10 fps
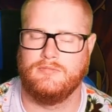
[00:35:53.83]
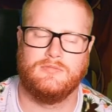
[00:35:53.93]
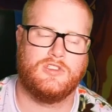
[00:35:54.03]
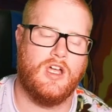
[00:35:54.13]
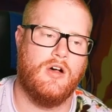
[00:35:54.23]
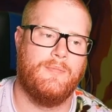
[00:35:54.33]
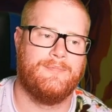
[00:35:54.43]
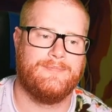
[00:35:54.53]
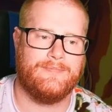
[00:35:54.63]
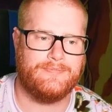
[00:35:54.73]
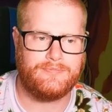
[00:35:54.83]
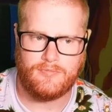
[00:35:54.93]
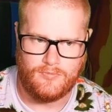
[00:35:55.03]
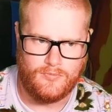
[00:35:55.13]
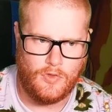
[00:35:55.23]
So
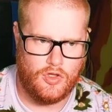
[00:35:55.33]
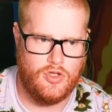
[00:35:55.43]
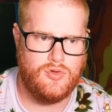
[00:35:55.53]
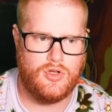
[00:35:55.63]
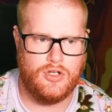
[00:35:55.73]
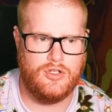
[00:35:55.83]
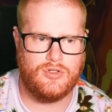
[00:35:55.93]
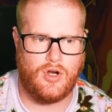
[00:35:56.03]
you could use